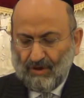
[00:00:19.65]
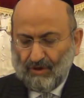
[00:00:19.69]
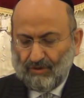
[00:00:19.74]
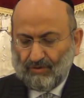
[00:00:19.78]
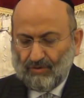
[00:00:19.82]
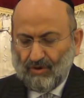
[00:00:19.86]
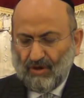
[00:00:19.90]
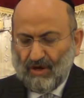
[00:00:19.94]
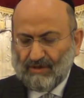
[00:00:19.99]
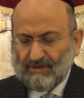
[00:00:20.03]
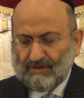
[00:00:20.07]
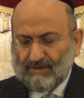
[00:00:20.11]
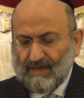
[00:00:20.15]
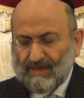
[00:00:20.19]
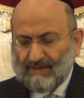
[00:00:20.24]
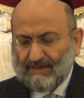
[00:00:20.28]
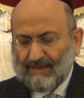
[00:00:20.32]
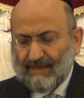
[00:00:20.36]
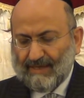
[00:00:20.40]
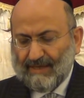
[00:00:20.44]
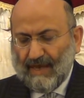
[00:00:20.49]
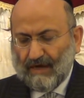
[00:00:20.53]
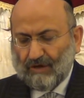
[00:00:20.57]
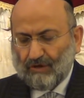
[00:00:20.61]
Torah says
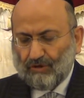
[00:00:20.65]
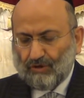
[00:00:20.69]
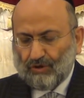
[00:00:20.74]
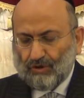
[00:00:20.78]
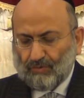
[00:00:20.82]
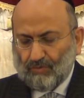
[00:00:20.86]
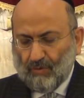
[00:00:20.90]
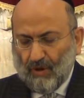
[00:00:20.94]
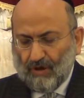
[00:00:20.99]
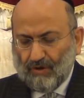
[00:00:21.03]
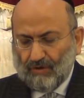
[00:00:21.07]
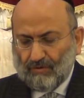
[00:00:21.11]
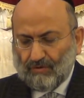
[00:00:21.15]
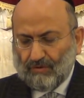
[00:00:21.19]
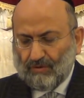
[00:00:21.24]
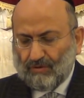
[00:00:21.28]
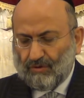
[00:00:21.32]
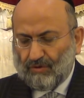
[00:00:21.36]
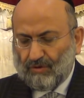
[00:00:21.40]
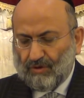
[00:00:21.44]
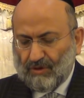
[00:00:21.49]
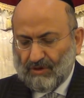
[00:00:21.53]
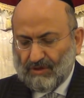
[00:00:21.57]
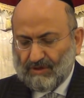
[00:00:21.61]
that HaKadosh Baruch
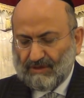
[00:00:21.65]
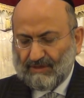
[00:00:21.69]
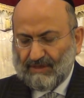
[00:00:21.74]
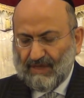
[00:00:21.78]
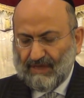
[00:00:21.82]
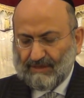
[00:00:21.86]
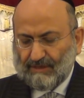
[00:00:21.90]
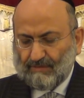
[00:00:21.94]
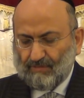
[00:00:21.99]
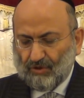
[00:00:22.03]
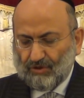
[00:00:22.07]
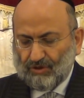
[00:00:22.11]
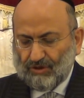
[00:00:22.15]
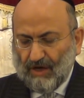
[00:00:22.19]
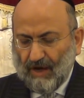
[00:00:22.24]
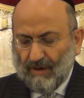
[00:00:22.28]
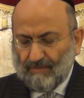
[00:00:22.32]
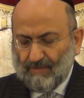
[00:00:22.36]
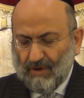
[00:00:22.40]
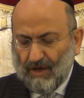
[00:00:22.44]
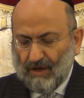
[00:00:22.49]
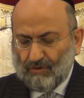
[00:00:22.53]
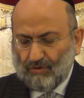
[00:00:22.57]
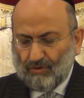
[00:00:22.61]
Hu sends Moshe
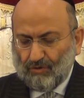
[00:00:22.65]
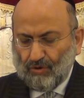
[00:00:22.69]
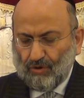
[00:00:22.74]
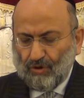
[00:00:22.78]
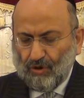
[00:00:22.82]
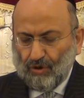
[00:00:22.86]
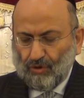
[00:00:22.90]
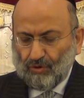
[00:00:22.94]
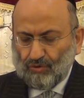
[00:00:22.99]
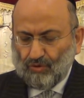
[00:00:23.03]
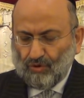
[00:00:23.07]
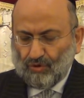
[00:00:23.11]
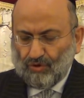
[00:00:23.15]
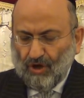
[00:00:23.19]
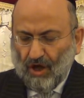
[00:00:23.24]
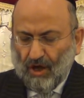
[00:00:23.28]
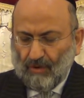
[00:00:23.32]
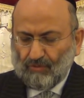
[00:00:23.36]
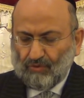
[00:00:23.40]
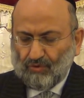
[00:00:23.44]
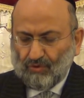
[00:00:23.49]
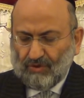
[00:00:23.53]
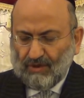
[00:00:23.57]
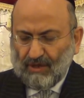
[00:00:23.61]
Rabbeinu to
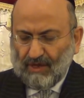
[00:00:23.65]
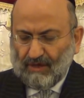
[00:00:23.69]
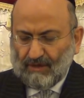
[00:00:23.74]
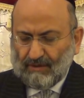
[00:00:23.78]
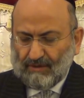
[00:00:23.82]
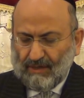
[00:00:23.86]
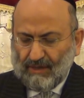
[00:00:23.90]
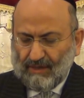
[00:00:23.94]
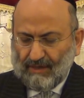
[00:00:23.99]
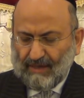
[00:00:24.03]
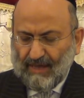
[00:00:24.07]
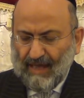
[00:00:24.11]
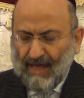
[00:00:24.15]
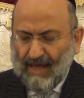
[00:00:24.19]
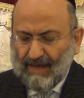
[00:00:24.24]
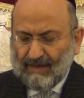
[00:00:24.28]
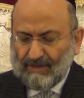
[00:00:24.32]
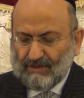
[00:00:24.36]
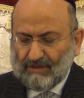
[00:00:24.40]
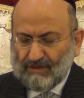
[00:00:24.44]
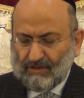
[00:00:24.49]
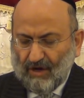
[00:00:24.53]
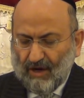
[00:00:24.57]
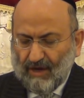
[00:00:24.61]
come to tell Kahal
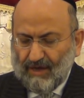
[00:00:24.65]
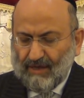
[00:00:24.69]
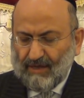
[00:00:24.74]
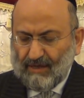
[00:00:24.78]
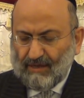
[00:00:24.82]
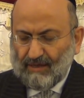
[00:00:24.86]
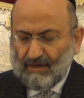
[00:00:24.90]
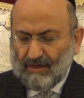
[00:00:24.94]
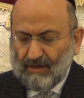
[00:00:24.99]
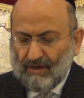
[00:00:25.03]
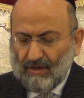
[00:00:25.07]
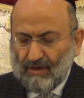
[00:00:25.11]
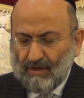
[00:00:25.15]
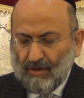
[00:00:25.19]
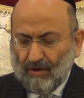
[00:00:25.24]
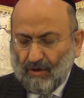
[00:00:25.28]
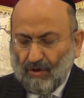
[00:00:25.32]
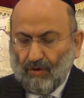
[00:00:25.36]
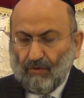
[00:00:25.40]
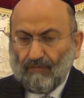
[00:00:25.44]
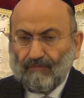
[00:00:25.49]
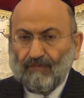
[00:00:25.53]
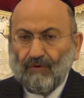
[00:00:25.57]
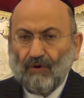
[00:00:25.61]
Israel
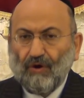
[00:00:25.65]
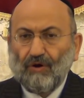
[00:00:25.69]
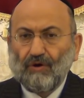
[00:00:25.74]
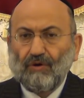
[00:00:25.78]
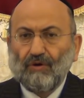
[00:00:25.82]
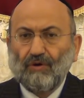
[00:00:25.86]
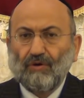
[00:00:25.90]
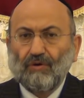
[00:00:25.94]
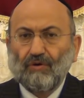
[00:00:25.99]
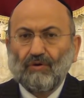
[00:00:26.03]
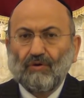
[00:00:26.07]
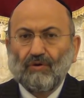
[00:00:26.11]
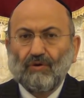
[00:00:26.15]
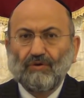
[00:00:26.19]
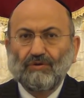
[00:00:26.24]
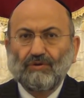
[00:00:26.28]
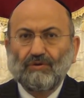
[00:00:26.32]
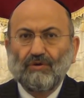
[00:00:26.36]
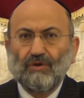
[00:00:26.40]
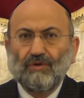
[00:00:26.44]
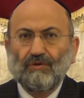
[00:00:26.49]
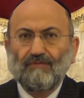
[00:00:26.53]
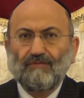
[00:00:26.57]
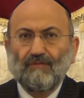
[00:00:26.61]
4
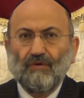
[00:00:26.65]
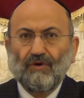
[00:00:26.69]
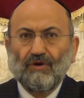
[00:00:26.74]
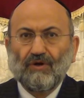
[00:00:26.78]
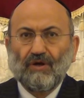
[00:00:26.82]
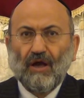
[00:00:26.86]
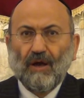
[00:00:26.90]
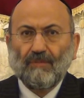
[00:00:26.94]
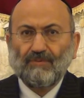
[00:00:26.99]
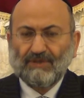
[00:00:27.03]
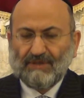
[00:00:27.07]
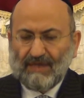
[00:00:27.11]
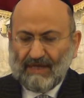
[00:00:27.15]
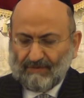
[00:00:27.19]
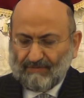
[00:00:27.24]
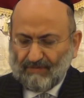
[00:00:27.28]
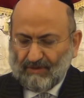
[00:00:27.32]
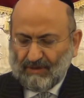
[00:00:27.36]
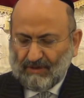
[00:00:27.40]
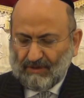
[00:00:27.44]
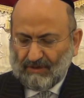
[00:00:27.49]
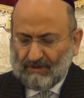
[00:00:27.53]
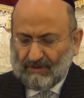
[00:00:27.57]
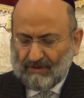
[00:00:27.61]
chosot, 4 cups that we
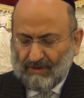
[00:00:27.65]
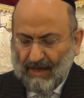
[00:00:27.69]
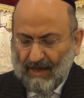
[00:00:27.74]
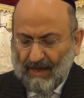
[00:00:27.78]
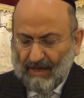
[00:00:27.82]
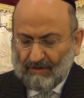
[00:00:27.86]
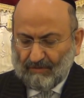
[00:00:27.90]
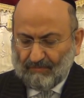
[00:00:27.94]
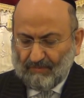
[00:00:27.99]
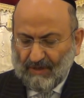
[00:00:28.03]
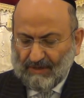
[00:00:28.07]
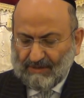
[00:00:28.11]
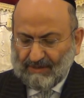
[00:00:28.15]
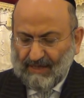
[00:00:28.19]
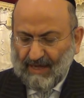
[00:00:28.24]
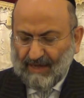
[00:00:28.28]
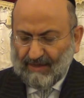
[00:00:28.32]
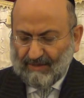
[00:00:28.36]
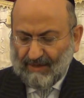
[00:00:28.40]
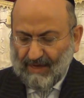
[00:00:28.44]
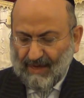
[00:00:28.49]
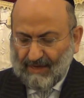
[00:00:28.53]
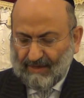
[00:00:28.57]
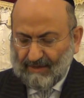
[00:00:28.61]
drink on
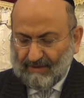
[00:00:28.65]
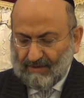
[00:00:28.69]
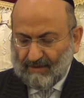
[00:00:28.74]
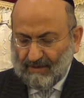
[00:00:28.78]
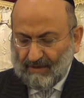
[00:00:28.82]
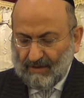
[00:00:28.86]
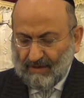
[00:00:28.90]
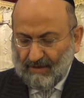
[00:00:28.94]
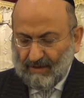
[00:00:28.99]
Pesach night,